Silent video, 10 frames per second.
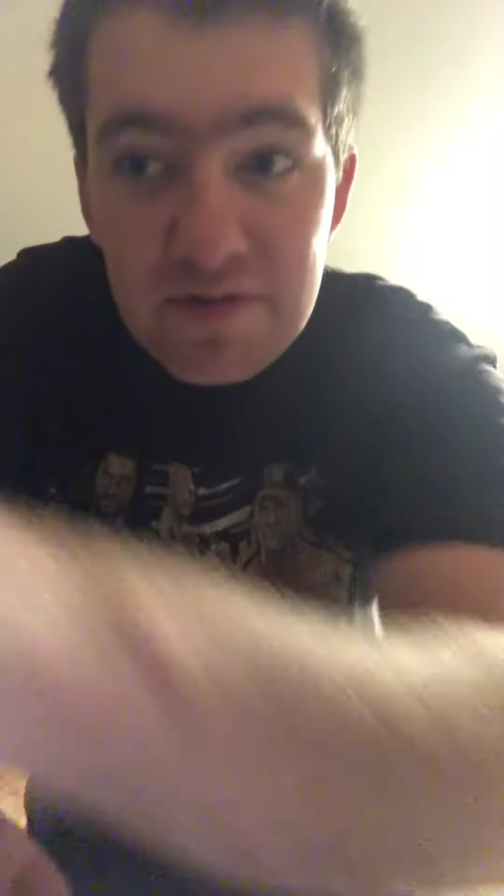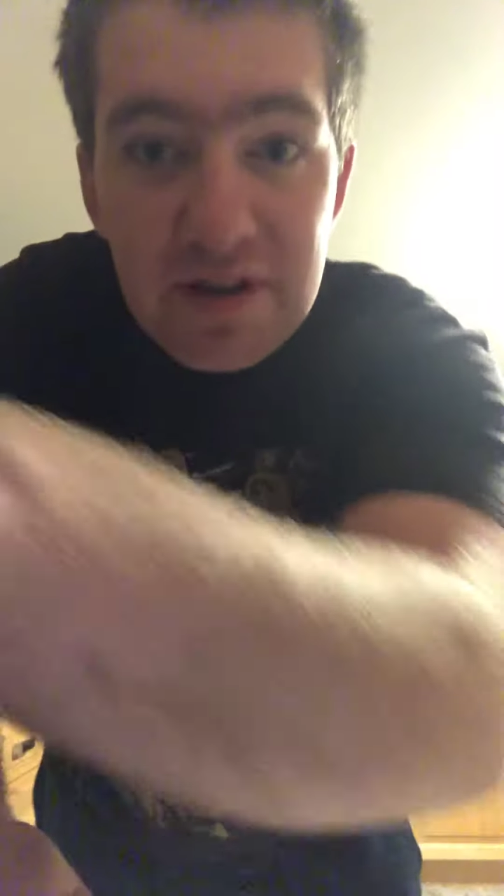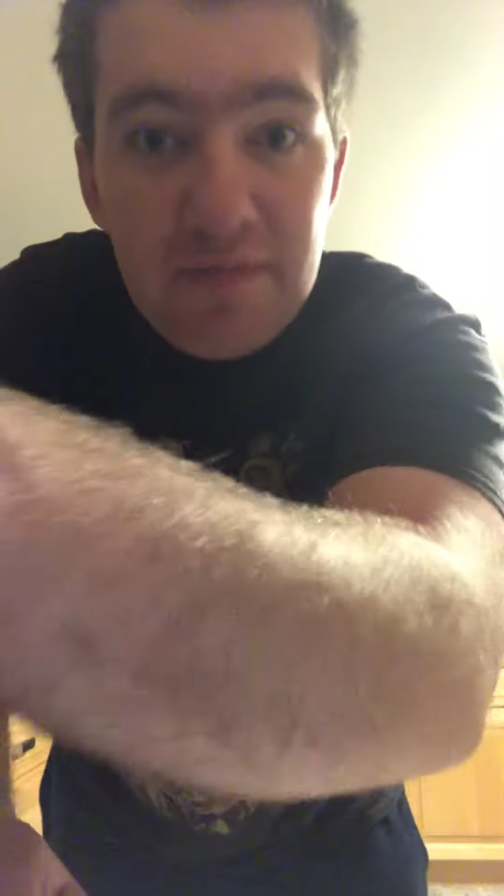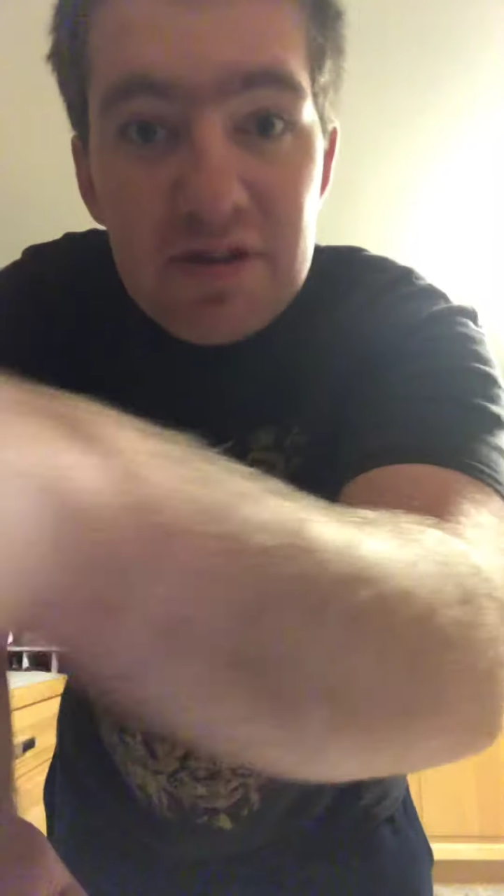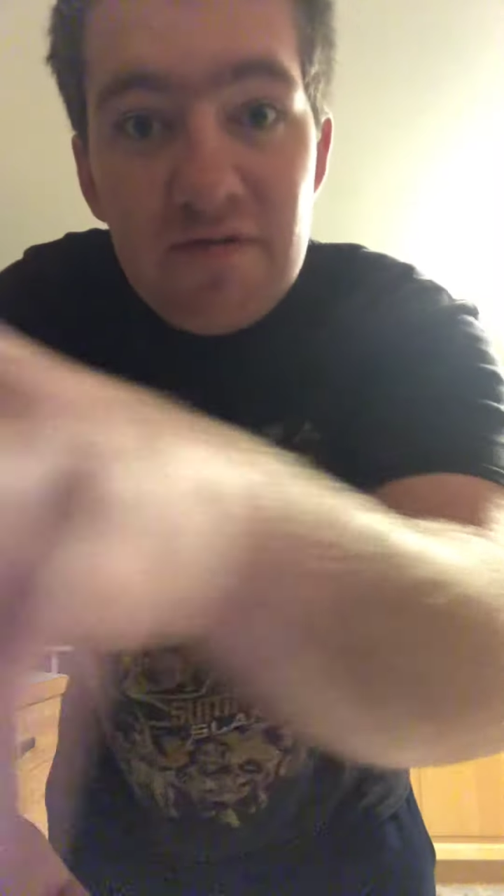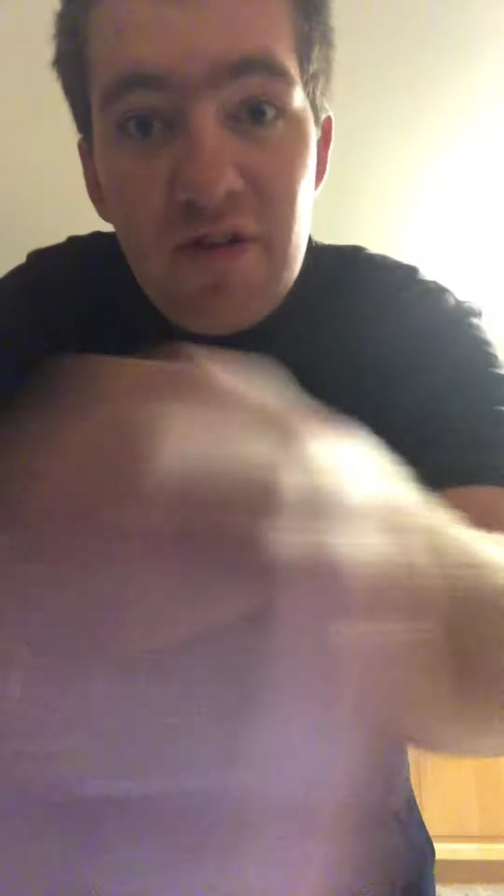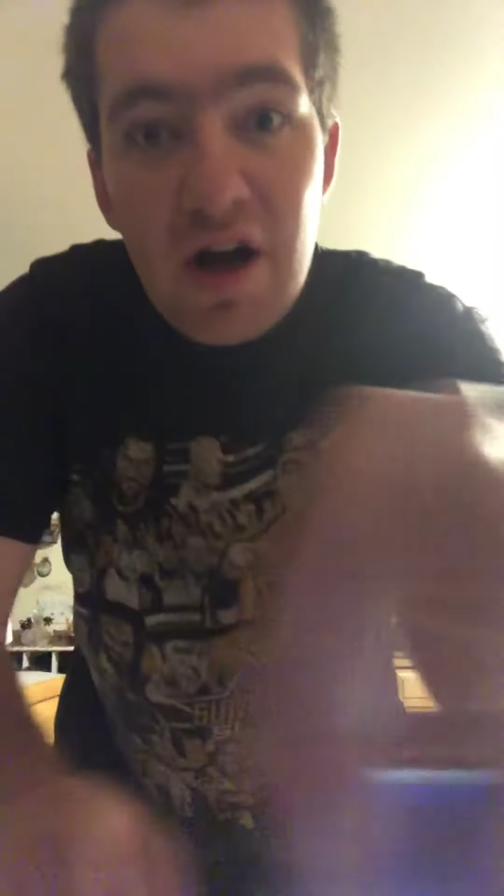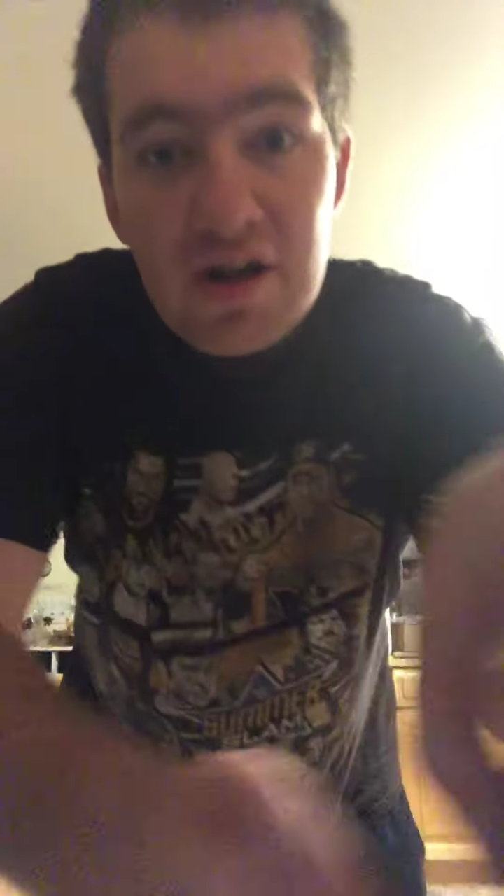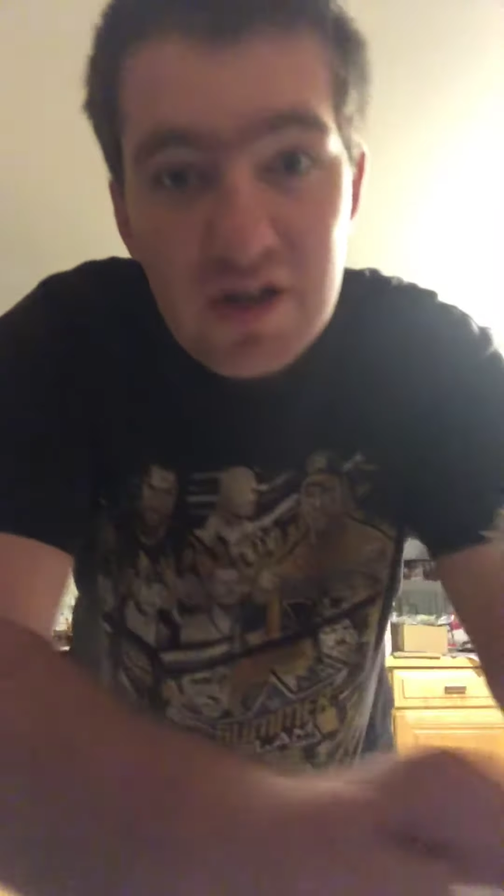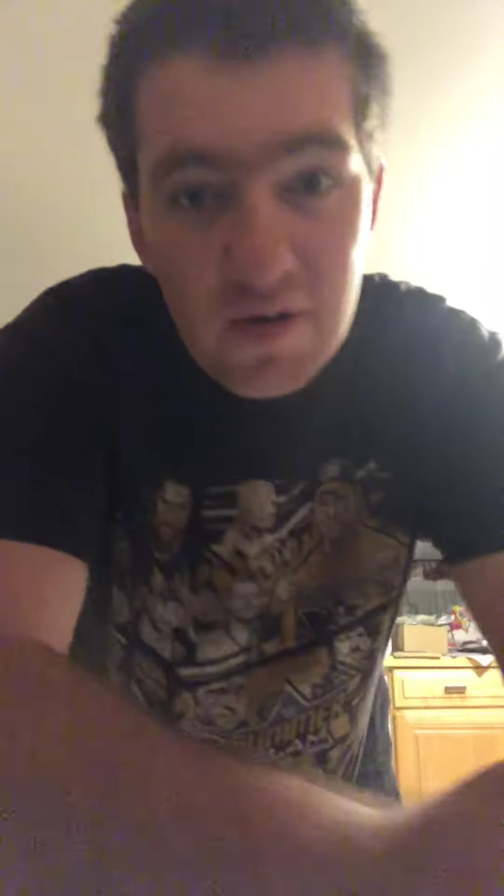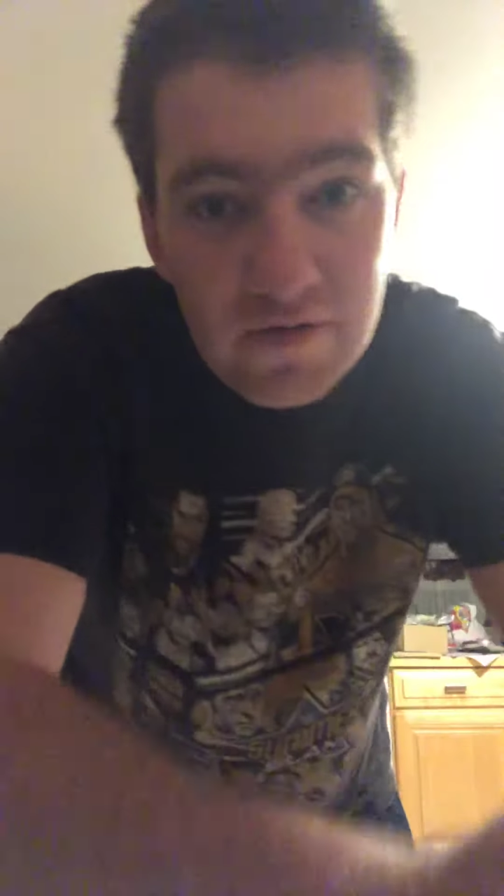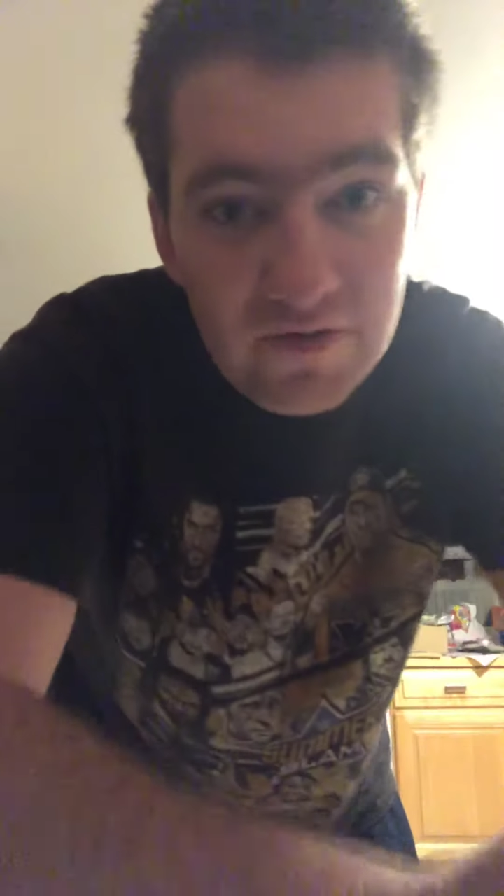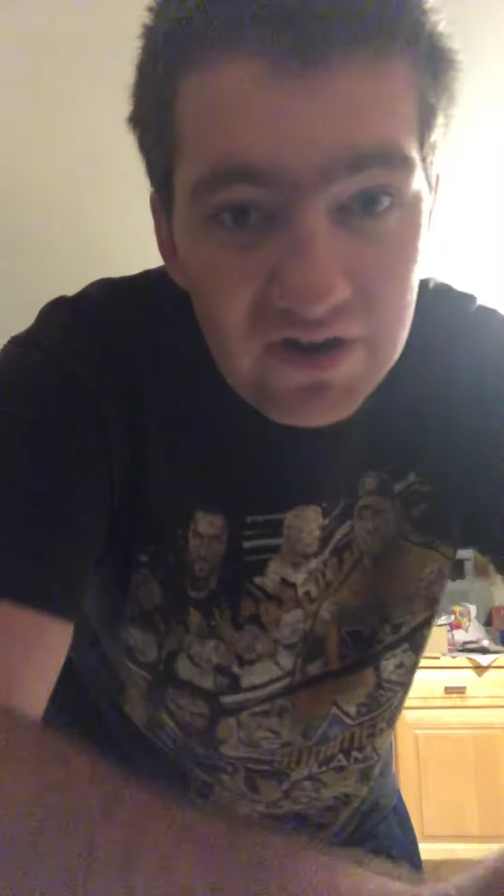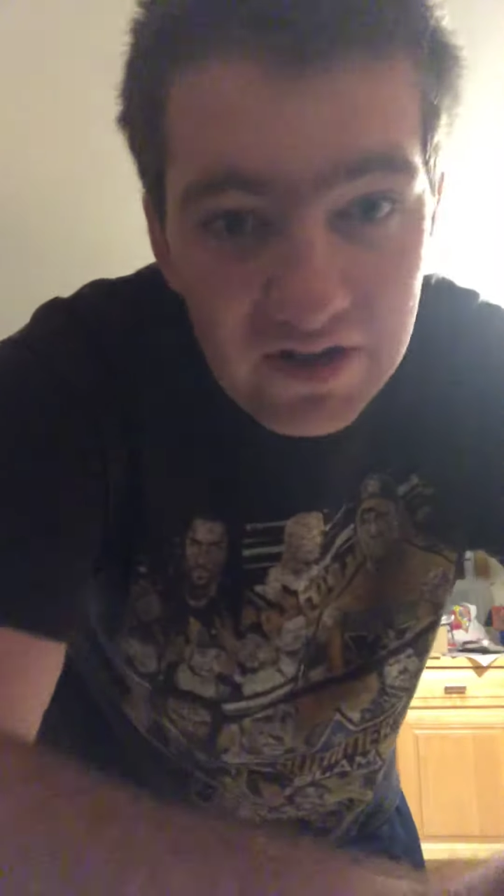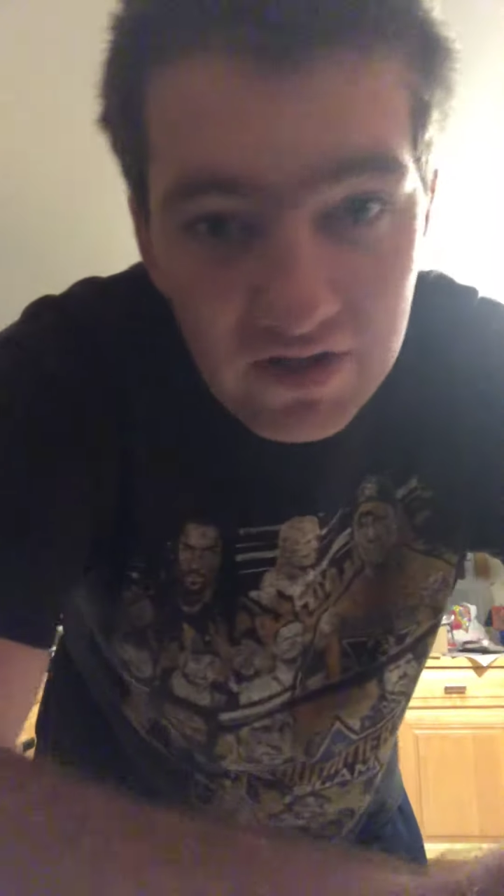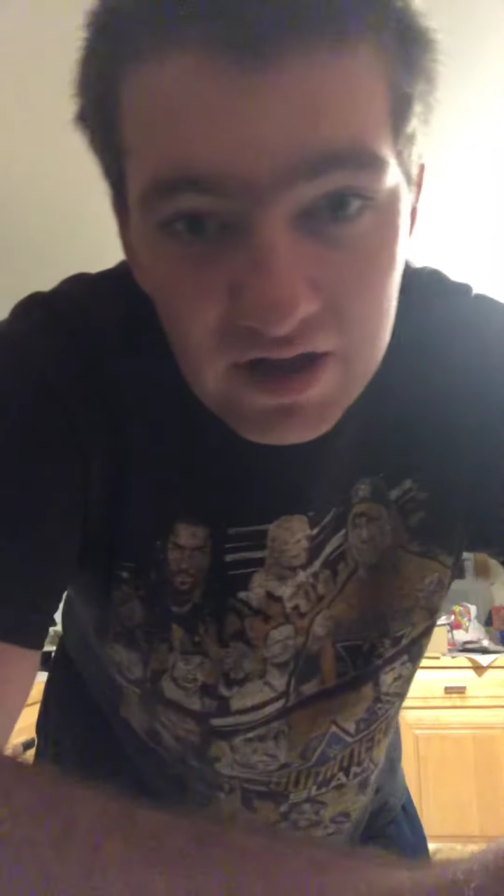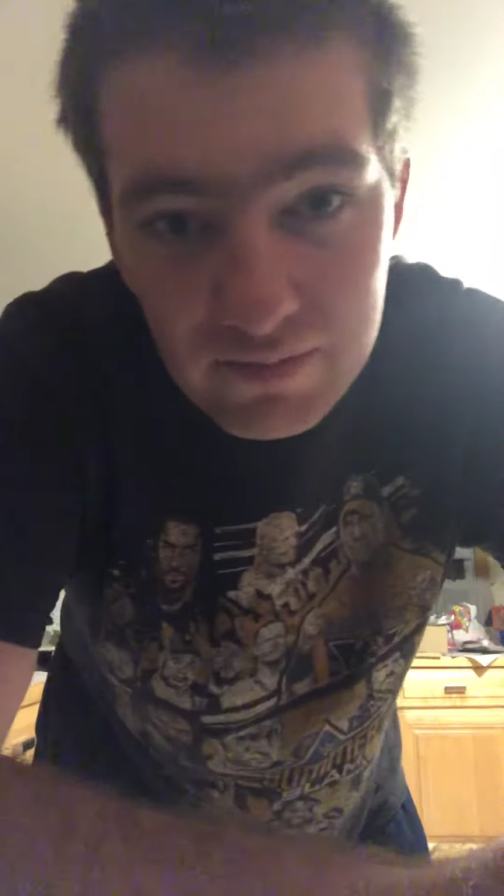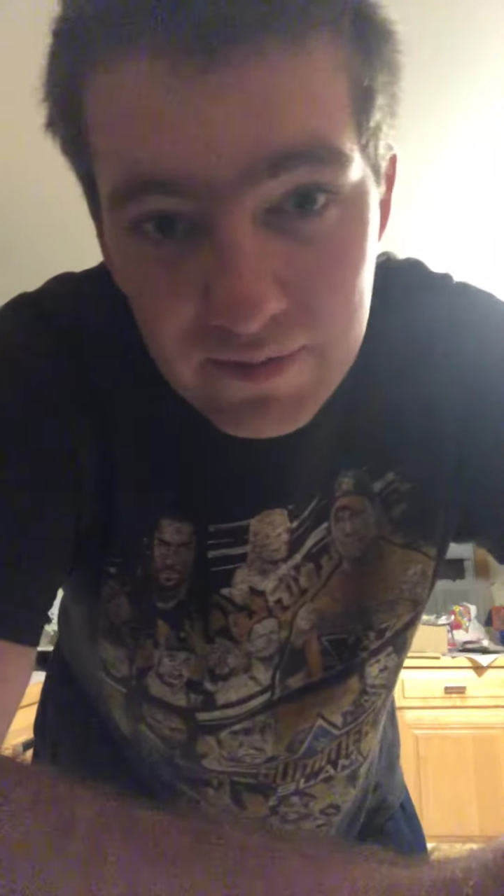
keep this vlog going for very long.